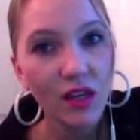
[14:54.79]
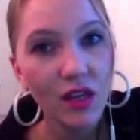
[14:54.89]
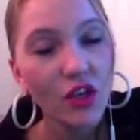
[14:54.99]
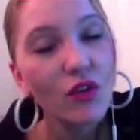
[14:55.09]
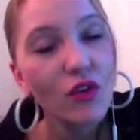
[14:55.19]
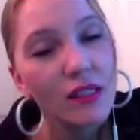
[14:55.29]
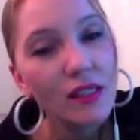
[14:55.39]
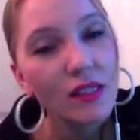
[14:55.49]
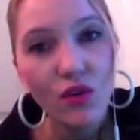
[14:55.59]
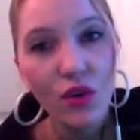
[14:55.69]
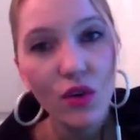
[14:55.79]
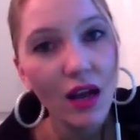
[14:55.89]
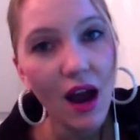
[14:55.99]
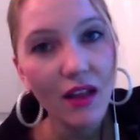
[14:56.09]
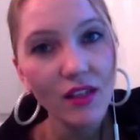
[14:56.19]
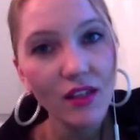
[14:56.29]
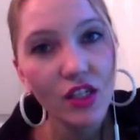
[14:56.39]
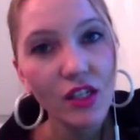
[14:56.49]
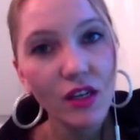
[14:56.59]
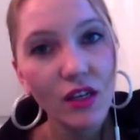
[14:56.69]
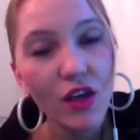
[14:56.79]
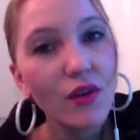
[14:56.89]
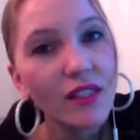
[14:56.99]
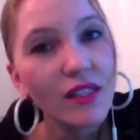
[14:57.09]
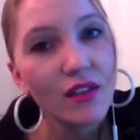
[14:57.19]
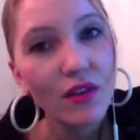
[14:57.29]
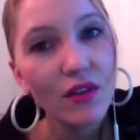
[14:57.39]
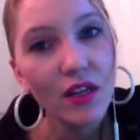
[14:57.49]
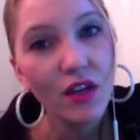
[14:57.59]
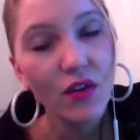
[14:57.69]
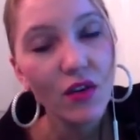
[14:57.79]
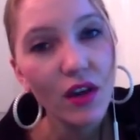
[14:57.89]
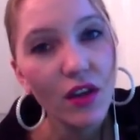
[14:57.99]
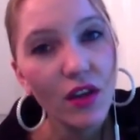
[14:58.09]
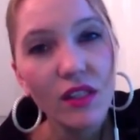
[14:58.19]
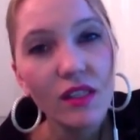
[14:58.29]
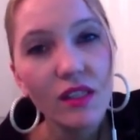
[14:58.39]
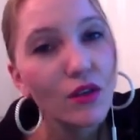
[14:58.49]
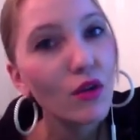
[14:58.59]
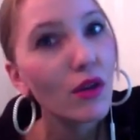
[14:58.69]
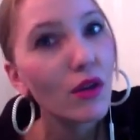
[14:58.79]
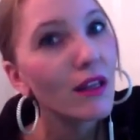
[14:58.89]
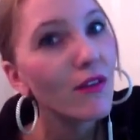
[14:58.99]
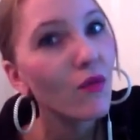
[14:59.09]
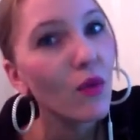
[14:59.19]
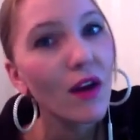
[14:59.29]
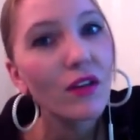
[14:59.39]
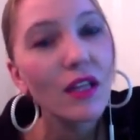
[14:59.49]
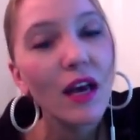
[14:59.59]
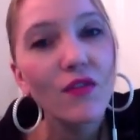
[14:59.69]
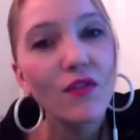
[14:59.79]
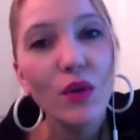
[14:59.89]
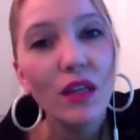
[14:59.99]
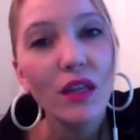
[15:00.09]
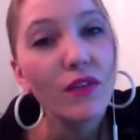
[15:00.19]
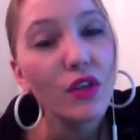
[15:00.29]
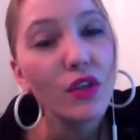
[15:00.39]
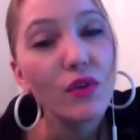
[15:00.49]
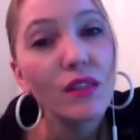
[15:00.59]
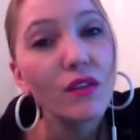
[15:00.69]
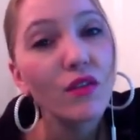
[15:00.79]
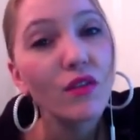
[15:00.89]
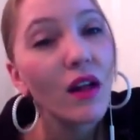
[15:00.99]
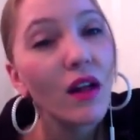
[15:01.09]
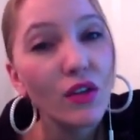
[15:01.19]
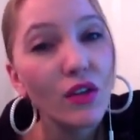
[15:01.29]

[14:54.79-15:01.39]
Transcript: You can still go to college. You can still get a degree. You can still live whatever life you want to live, and you can still follow your